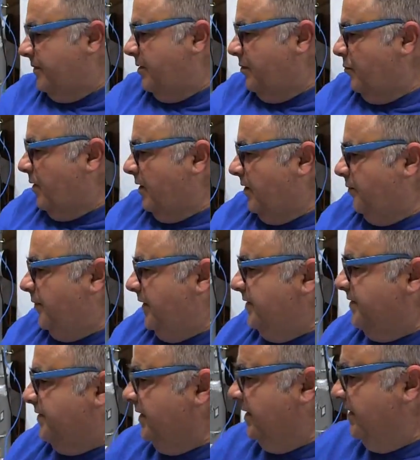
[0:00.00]

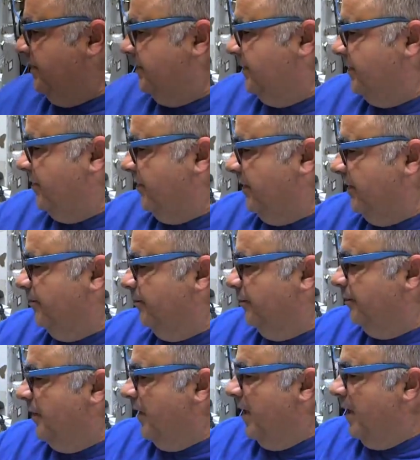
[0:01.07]
PC is starting.
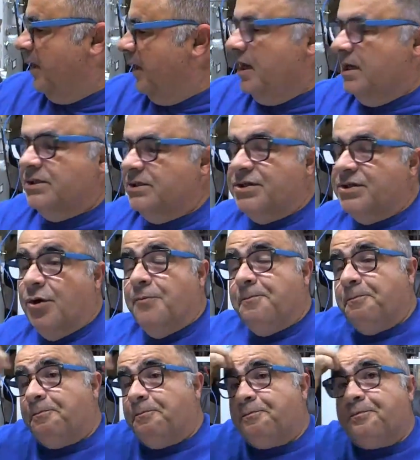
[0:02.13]
So
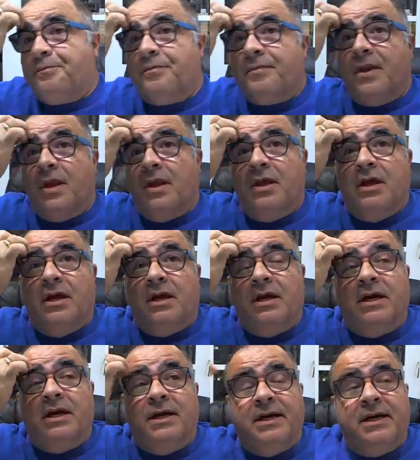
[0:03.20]

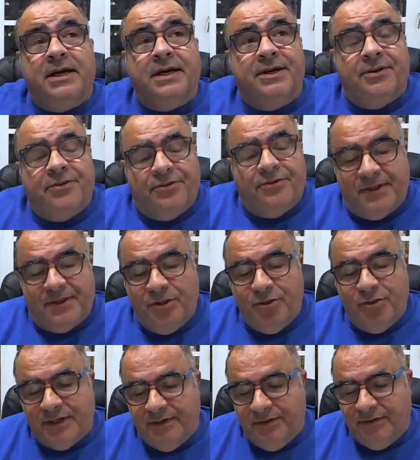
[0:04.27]
Another thing you
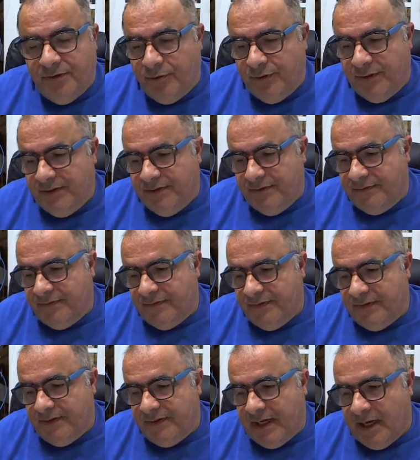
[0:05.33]
can do is,
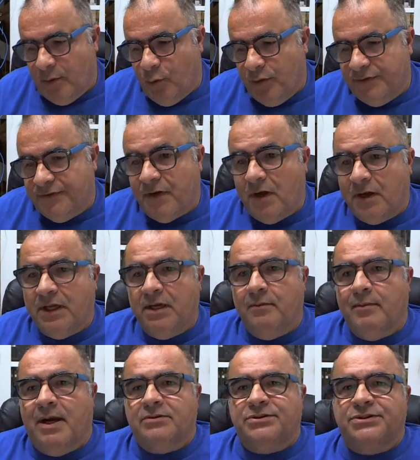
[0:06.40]
now we're talking
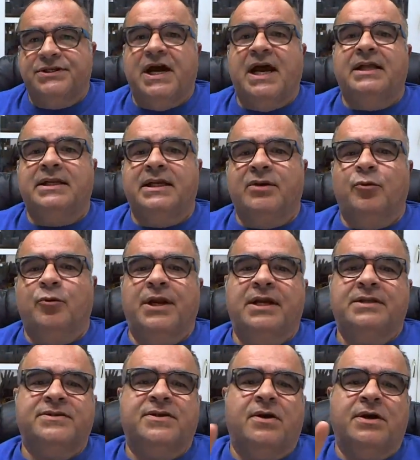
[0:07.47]
about tiling. We're
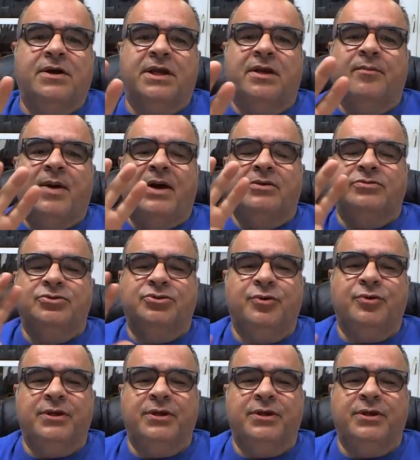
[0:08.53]
not talking about doing